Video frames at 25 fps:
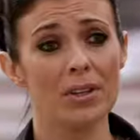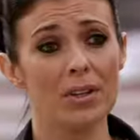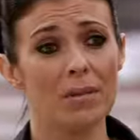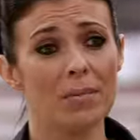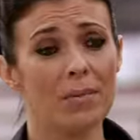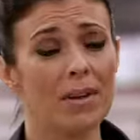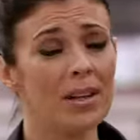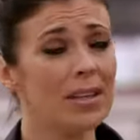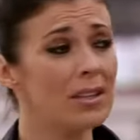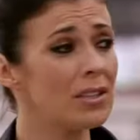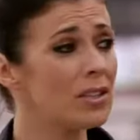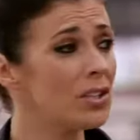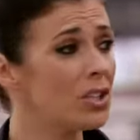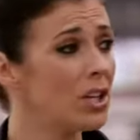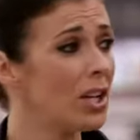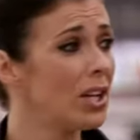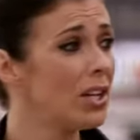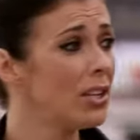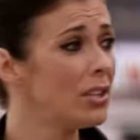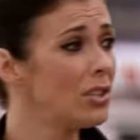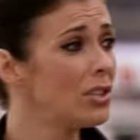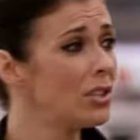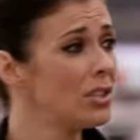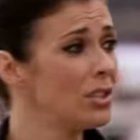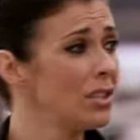can make the
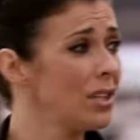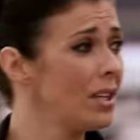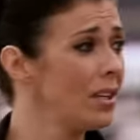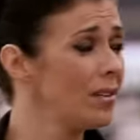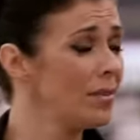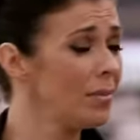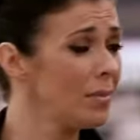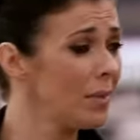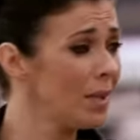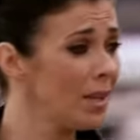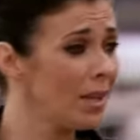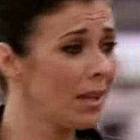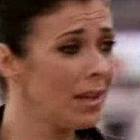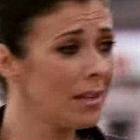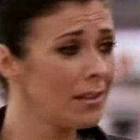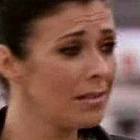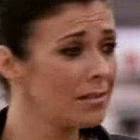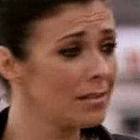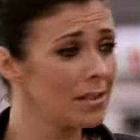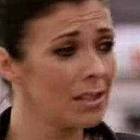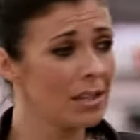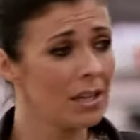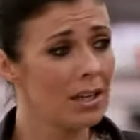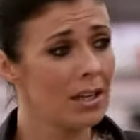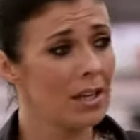change, Steve. I mean,
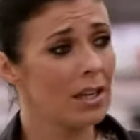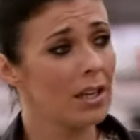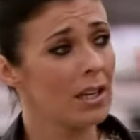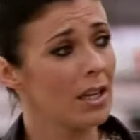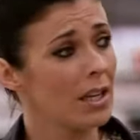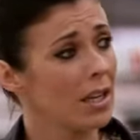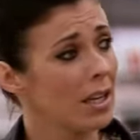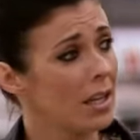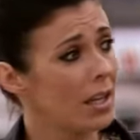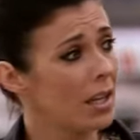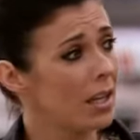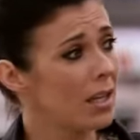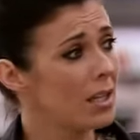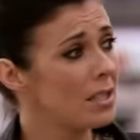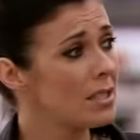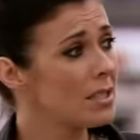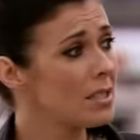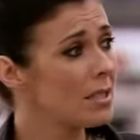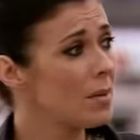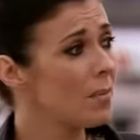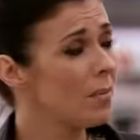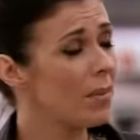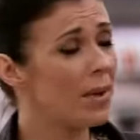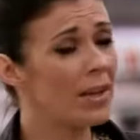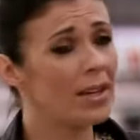I'll
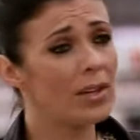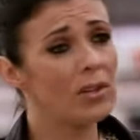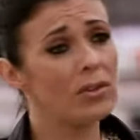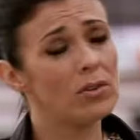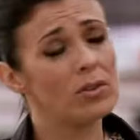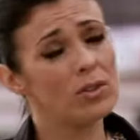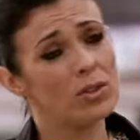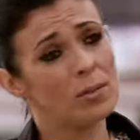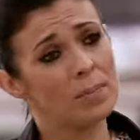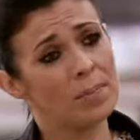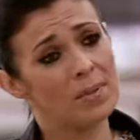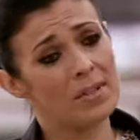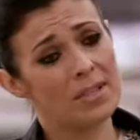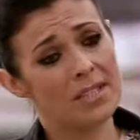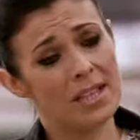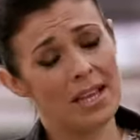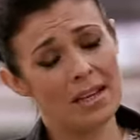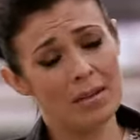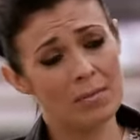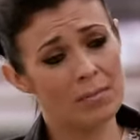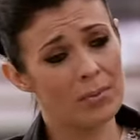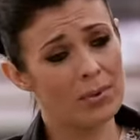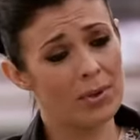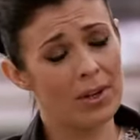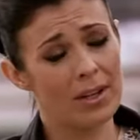stand by you
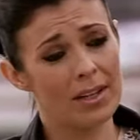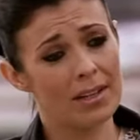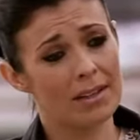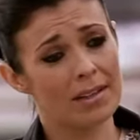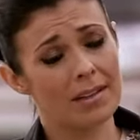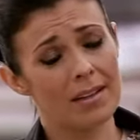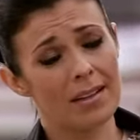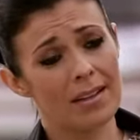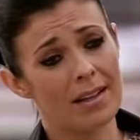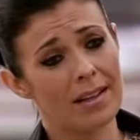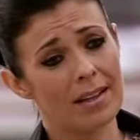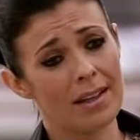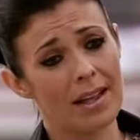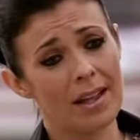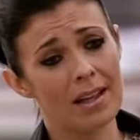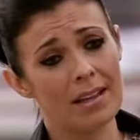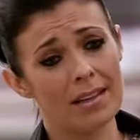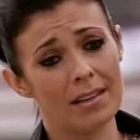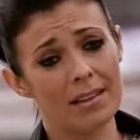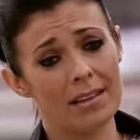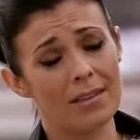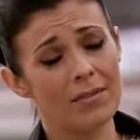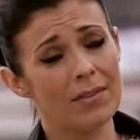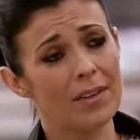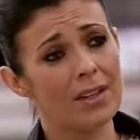100%, but I
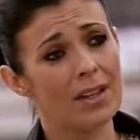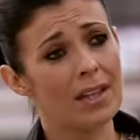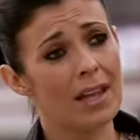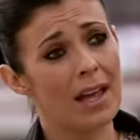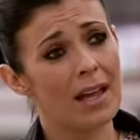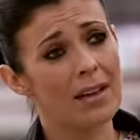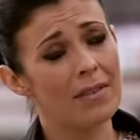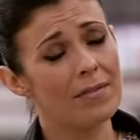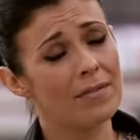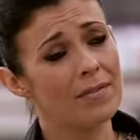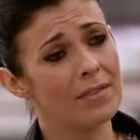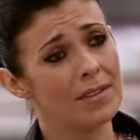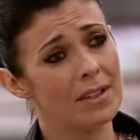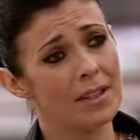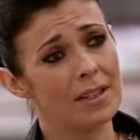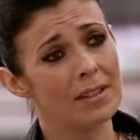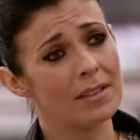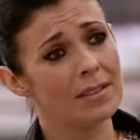can't live your life for you.